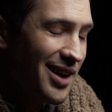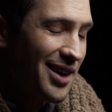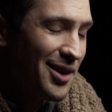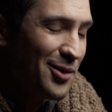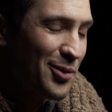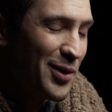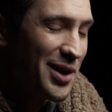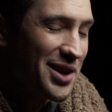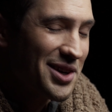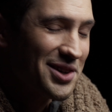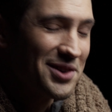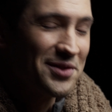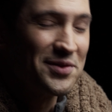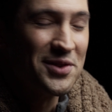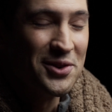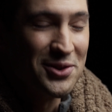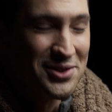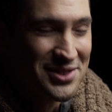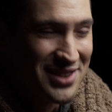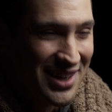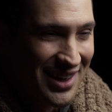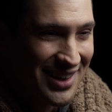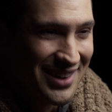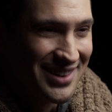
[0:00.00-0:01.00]
I waited a
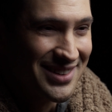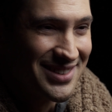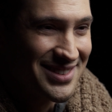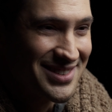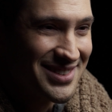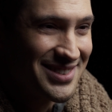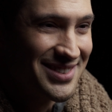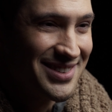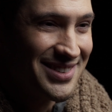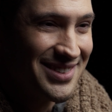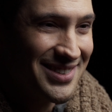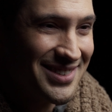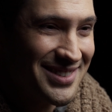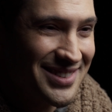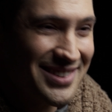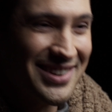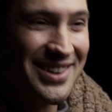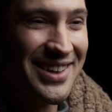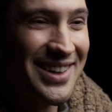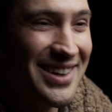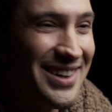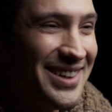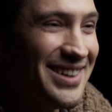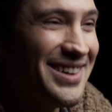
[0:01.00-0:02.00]
few seconds
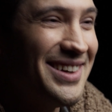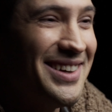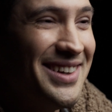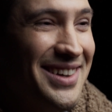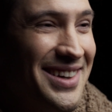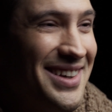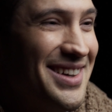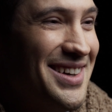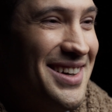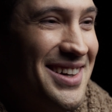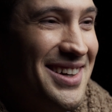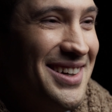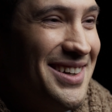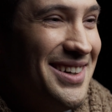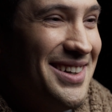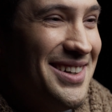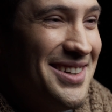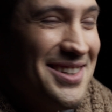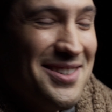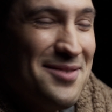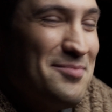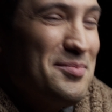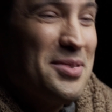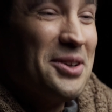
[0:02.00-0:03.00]
to
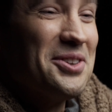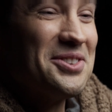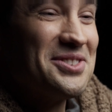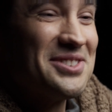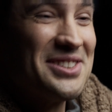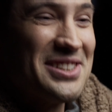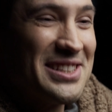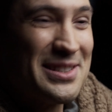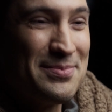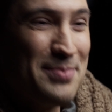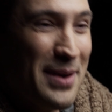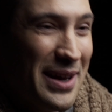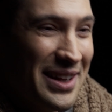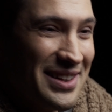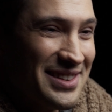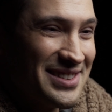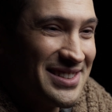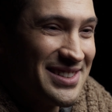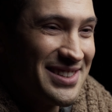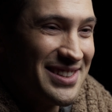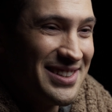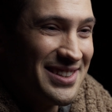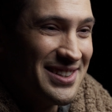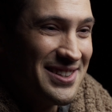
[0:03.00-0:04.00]
build
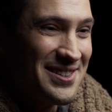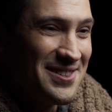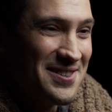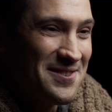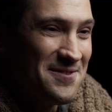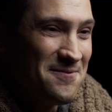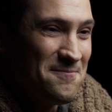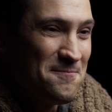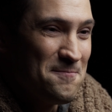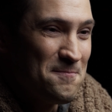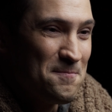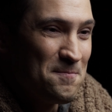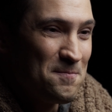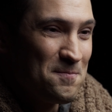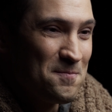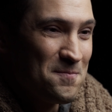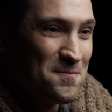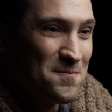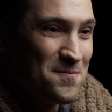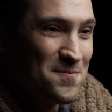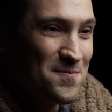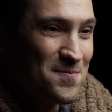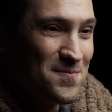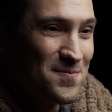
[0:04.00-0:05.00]
suspense.
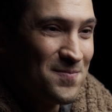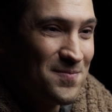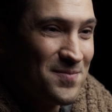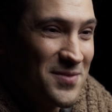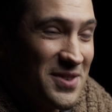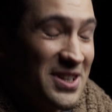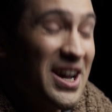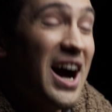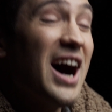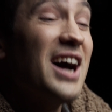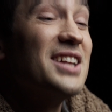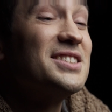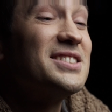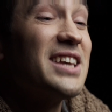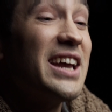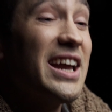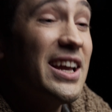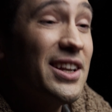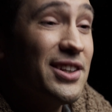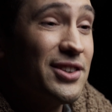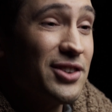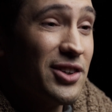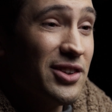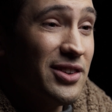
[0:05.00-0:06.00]
God's
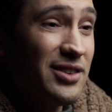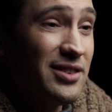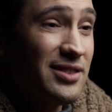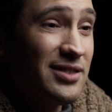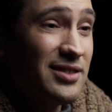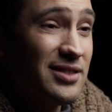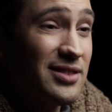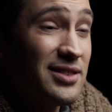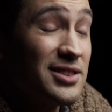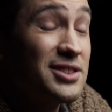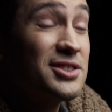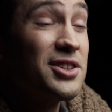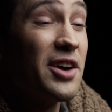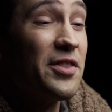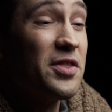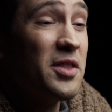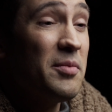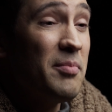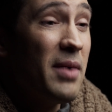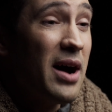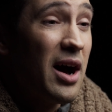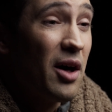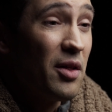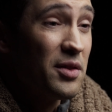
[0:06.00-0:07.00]
angel
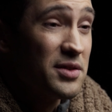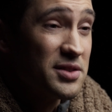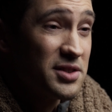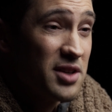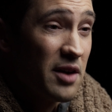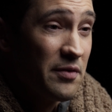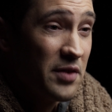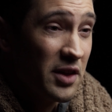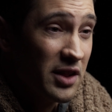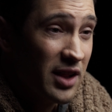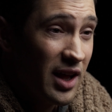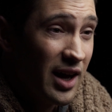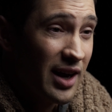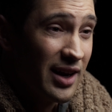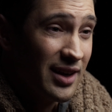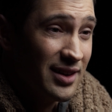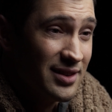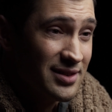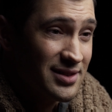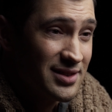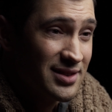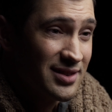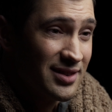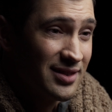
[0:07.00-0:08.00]
shut the mouths of the
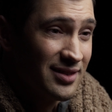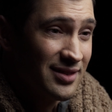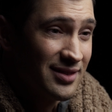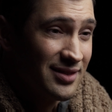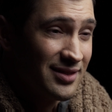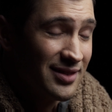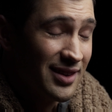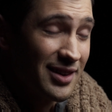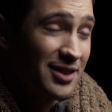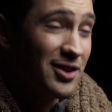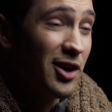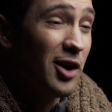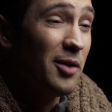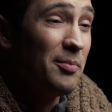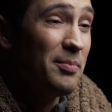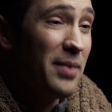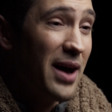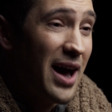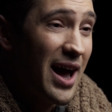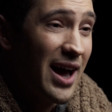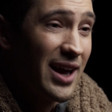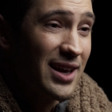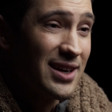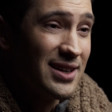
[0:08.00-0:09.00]
lions. I
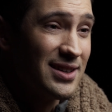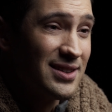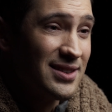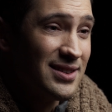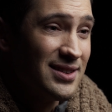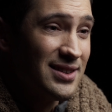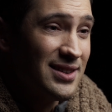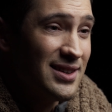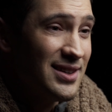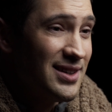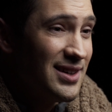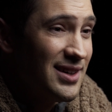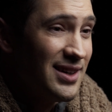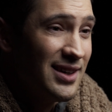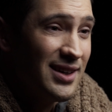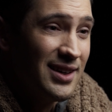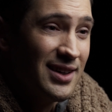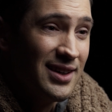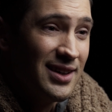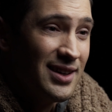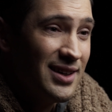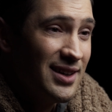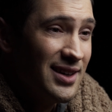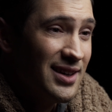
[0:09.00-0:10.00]
called back.
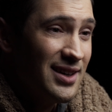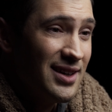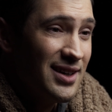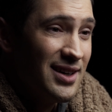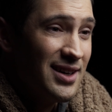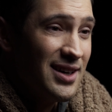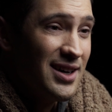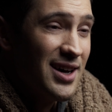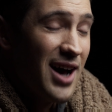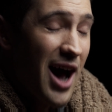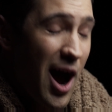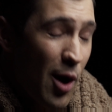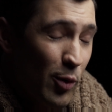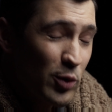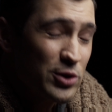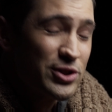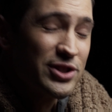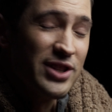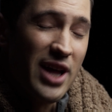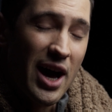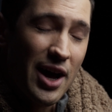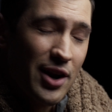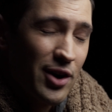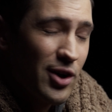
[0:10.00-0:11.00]
I
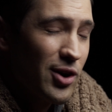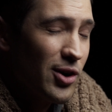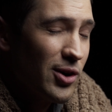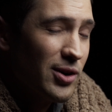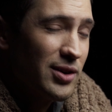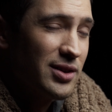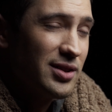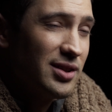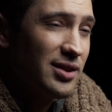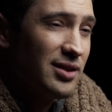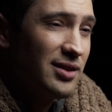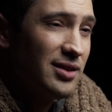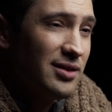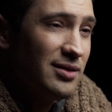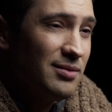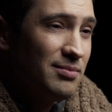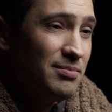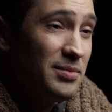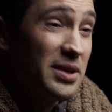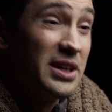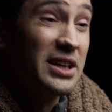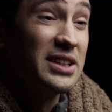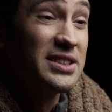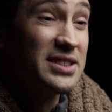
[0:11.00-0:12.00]
was not hurt
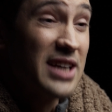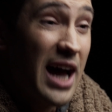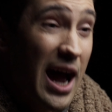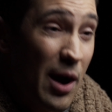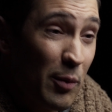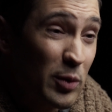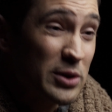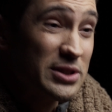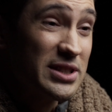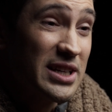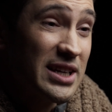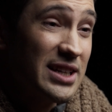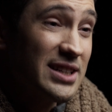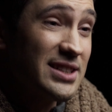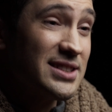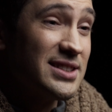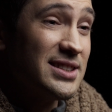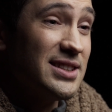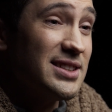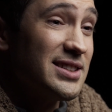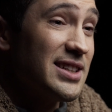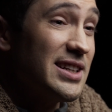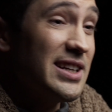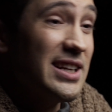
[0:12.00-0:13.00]
because I was
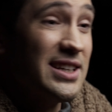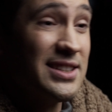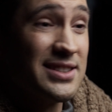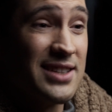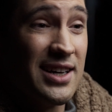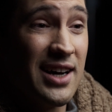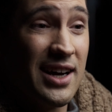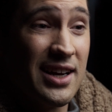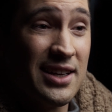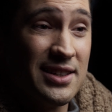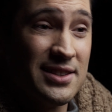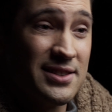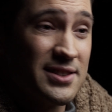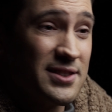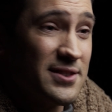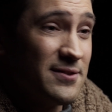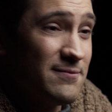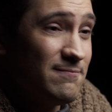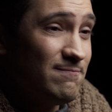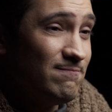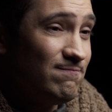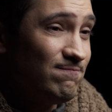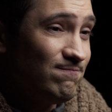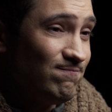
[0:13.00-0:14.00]
innocent in his
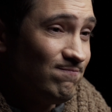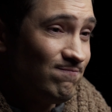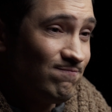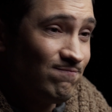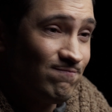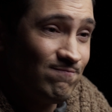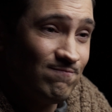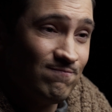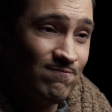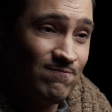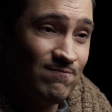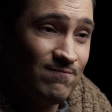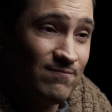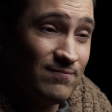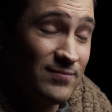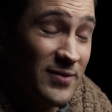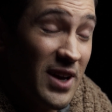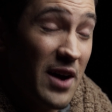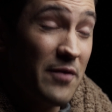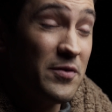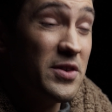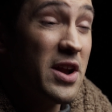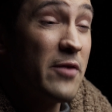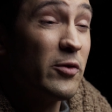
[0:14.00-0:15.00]
eyes.
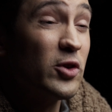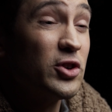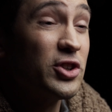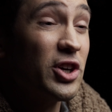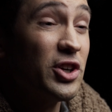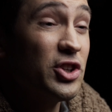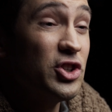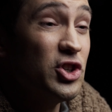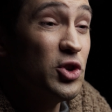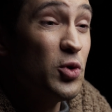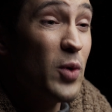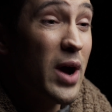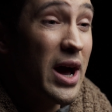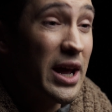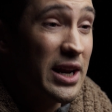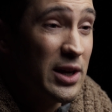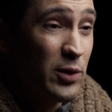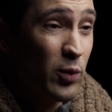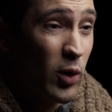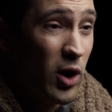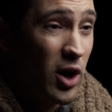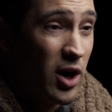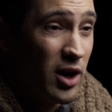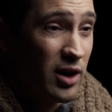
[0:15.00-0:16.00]
I've never done you
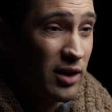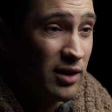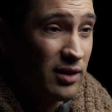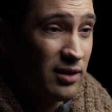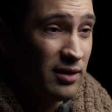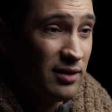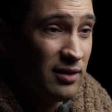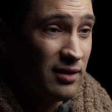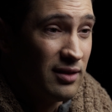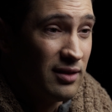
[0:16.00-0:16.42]
any wrong.